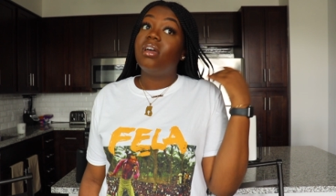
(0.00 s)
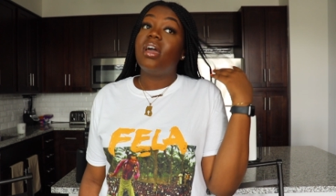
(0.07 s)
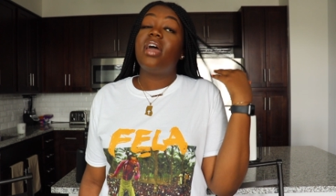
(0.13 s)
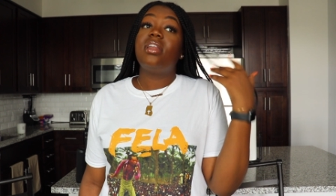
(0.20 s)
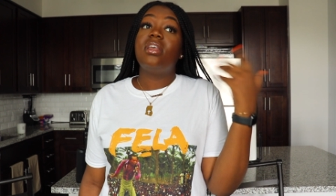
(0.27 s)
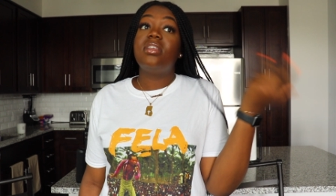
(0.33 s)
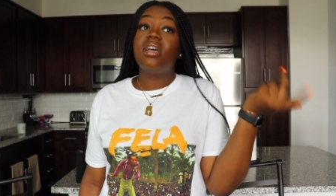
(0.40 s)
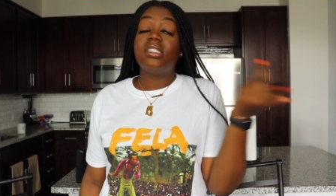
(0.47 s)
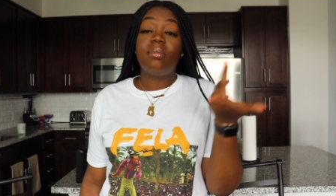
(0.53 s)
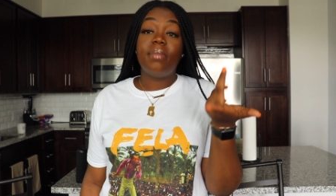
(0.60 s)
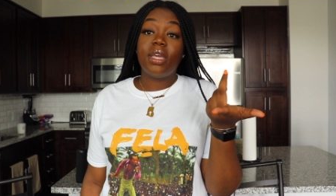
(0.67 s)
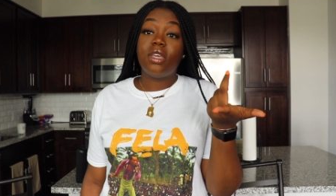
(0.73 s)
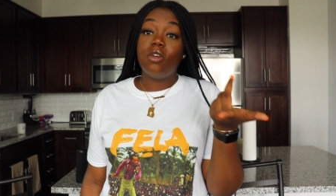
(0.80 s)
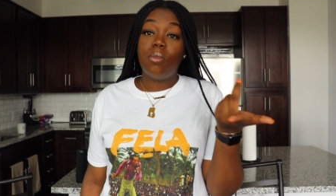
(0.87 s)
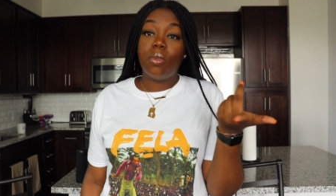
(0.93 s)
And it doesn't
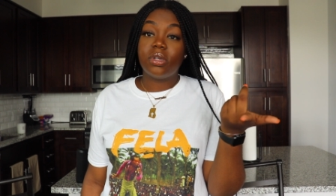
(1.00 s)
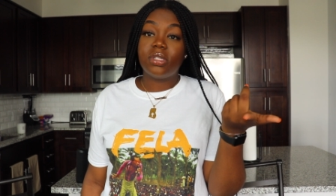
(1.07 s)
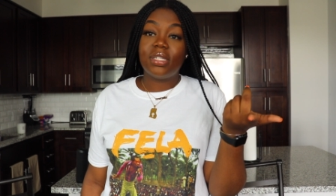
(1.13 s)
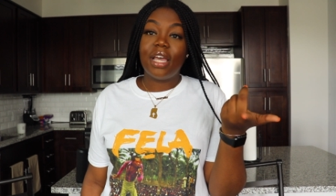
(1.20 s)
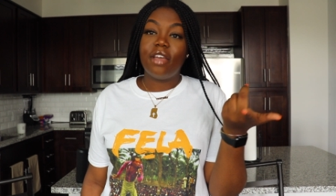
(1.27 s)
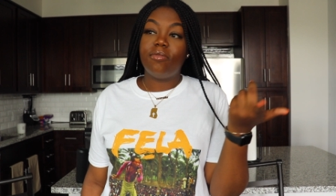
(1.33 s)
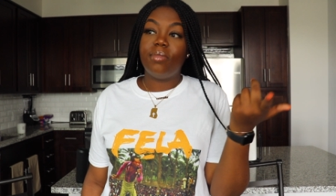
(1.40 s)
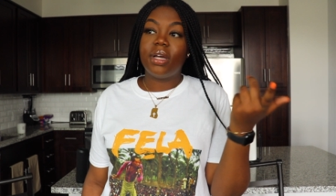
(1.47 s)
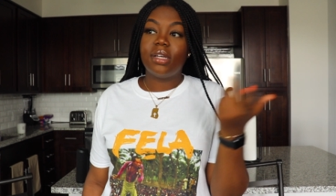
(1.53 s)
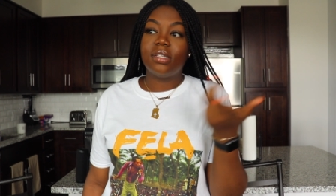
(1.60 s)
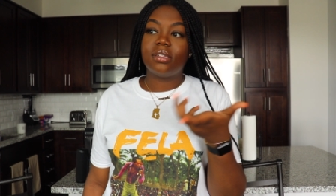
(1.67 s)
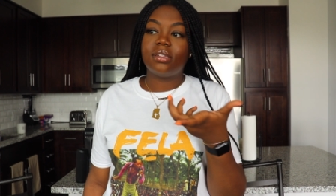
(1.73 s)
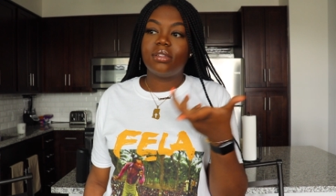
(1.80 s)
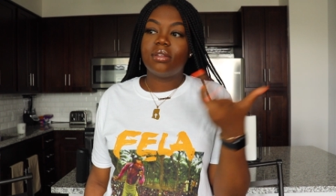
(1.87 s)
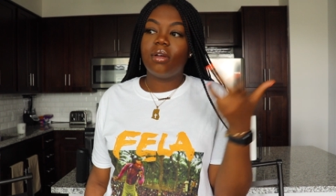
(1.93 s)
make you more safe
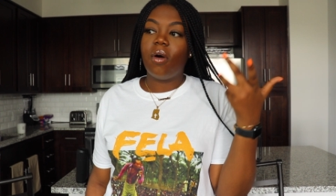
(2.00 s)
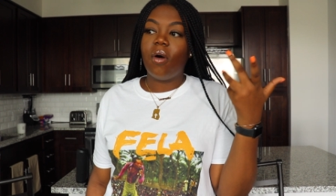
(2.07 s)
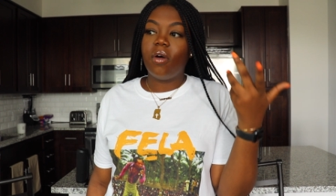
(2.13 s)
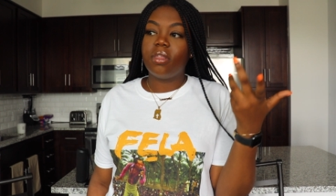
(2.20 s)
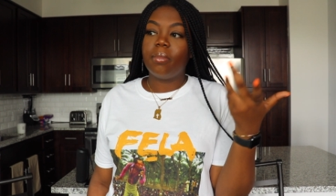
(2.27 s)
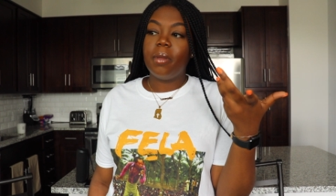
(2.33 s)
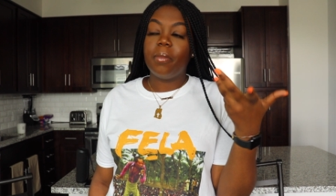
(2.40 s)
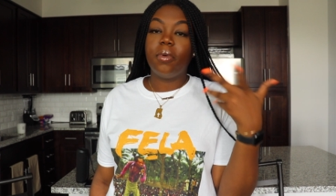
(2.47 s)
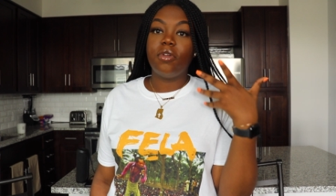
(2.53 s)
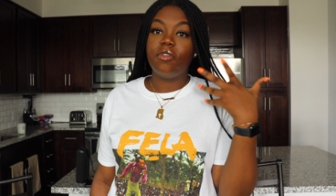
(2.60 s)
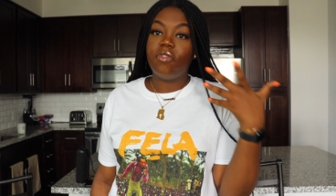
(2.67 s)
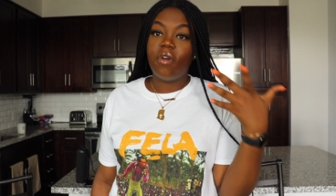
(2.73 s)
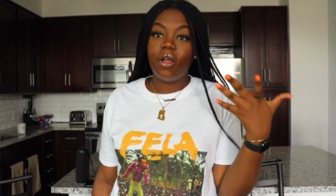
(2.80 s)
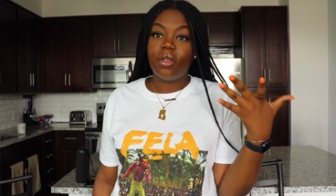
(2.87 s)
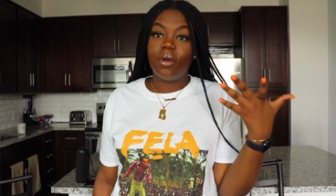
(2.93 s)
because all the people you
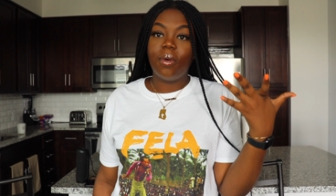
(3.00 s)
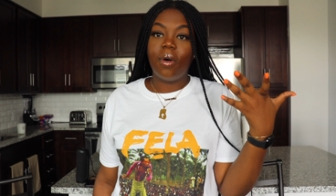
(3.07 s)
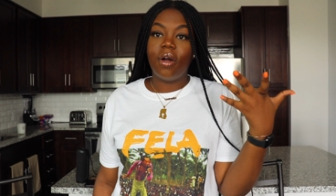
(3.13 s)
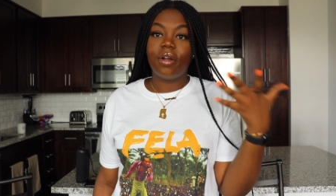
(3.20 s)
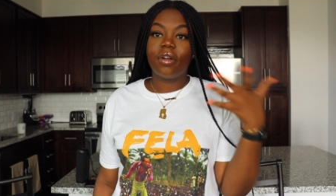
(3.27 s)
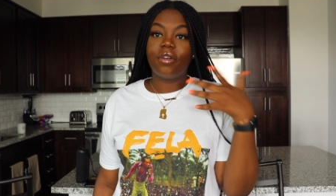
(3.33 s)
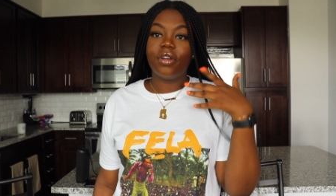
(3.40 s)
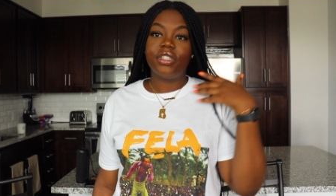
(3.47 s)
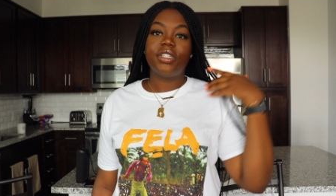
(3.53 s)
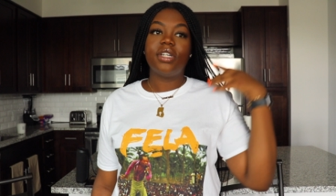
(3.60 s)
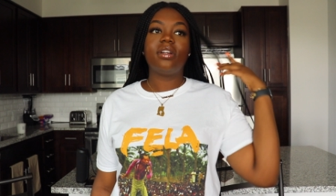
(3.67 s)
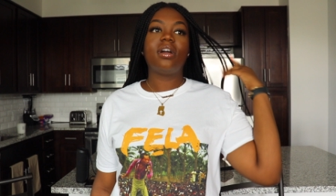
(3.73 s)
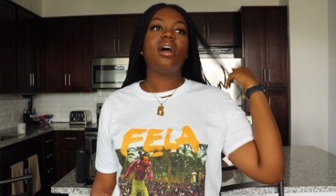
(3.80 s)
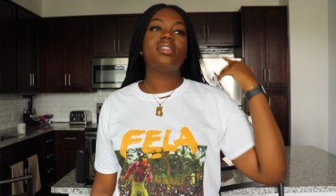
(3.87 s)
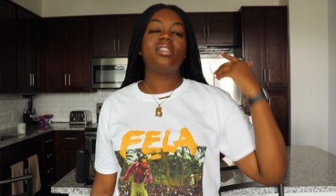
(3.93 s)
follow are
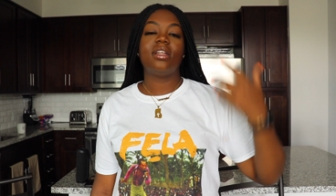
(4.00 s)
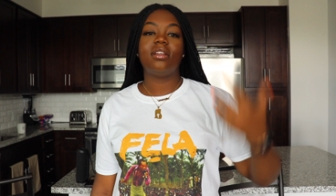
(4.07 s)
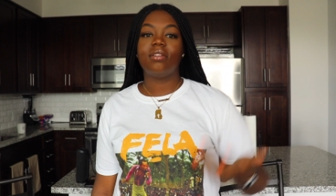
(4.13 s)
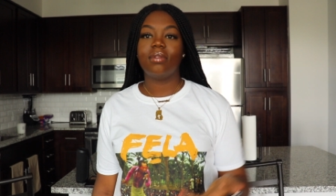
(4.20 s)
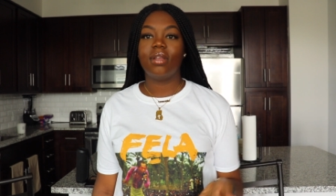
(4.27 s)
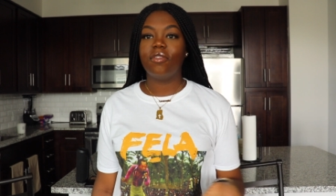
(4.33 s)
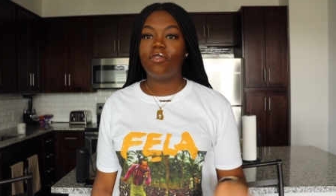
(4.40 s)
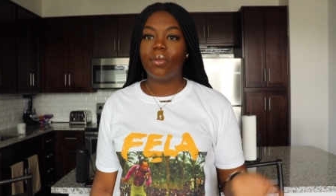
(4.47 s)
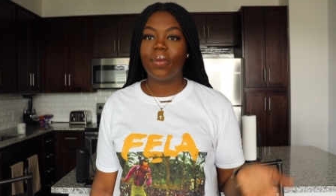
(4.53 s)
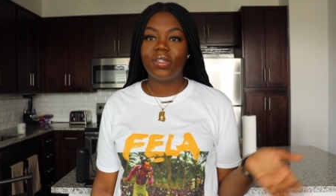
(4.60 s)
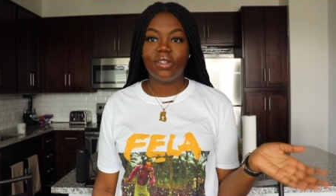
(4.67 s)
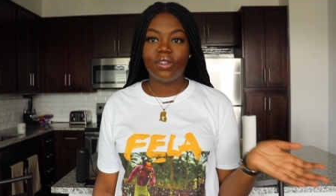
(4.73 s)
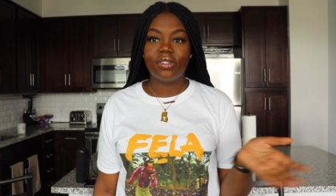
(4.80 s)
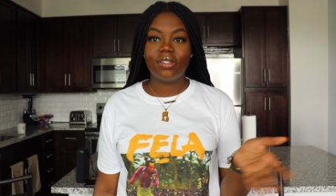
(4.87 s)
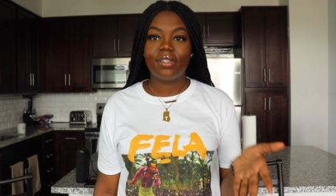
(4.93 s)
Christian content
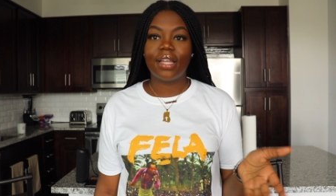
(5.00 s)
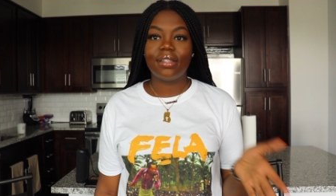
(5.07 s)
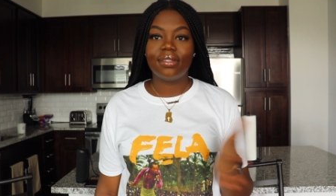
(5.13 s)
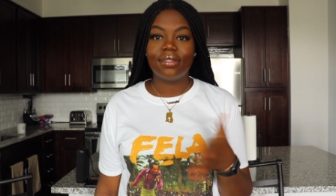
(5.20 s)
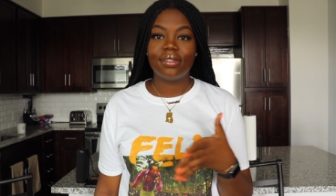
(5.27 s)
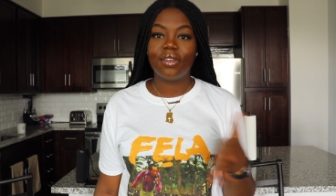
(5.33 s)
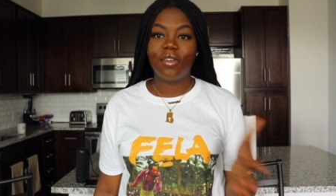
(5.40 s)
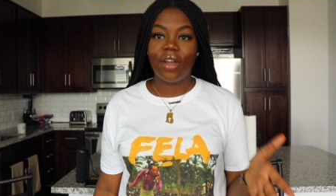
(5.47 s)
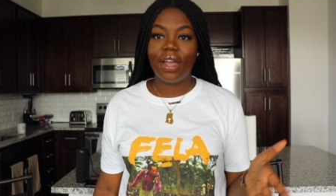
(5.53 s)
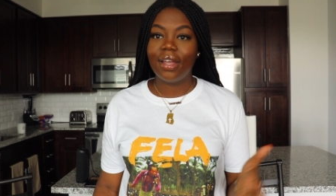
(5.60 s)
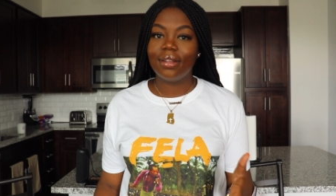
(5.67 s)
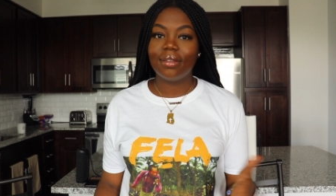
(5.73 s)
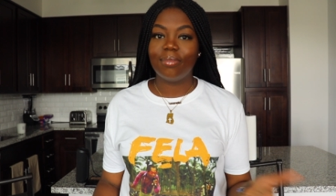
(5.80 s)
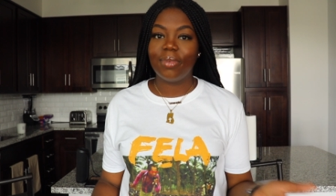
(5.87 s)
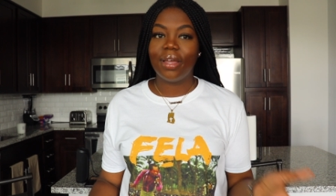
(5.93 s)
influencers. That's
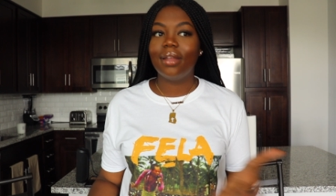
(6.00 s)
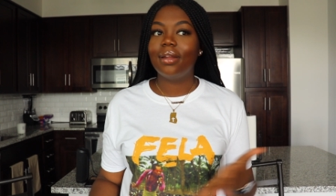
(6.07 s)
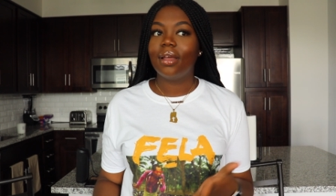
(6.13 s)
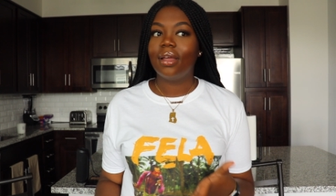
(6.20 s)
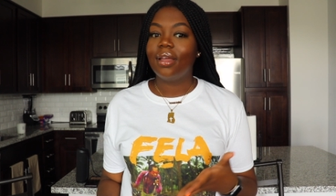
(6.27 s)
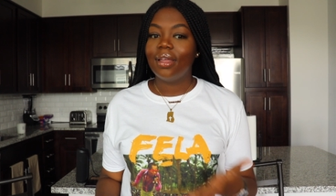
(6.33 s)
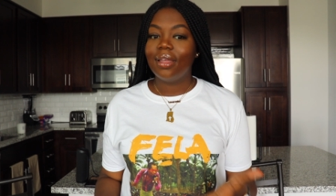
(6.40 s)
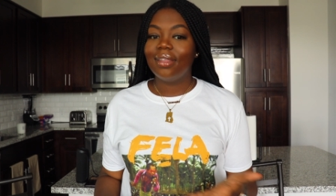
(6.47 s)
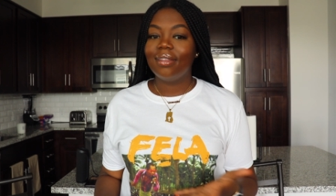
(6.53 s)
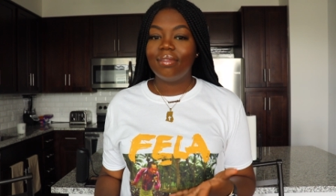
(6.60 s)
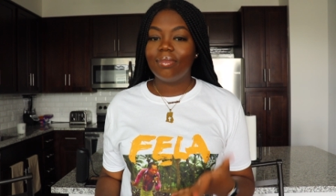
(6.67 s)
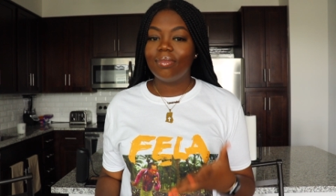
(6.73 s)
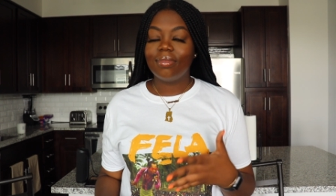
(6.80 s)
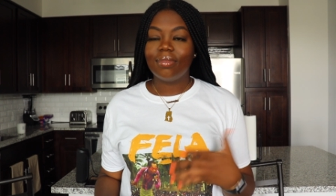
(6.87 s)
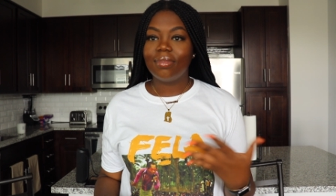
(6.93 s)
great, but
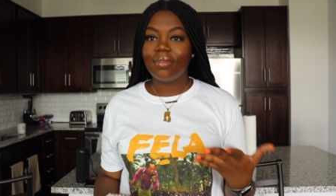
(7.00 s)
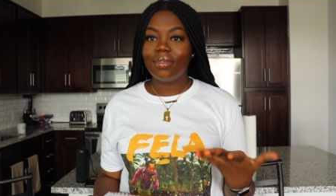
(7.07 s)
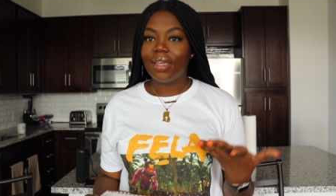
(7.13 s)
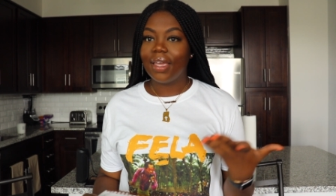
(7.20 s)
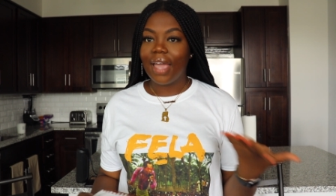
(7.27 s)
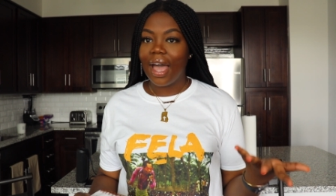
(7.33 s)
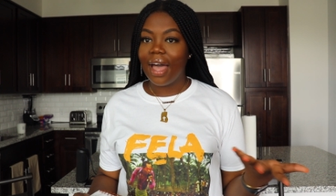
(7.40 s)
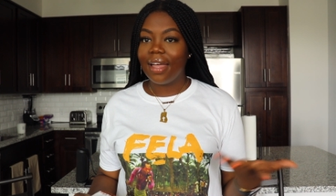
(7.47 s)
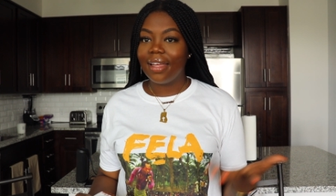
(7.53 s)
yeah